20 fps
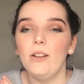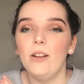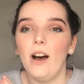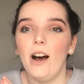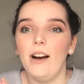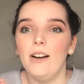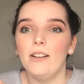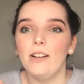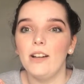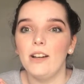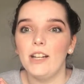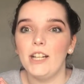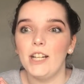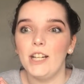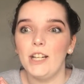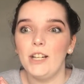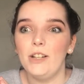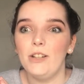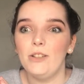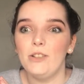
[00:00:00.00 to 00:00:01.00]
I'm
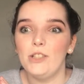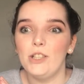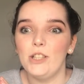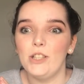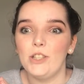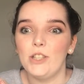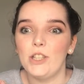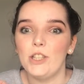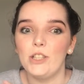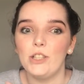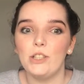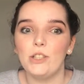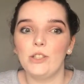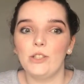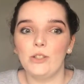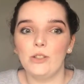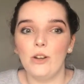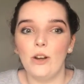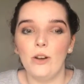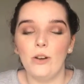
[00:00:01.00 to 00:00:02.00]
going to just
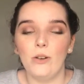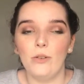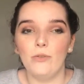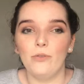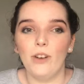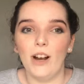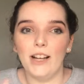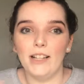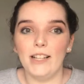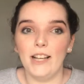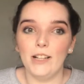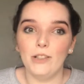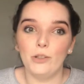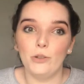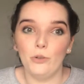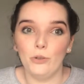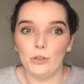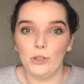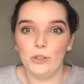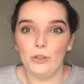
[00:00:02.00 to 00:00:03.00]
right now
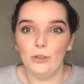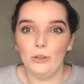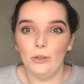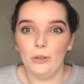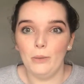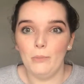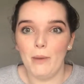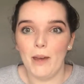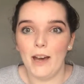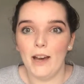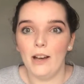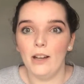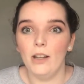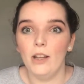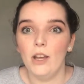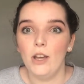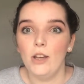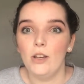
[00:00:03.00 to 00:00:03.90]
talk to you about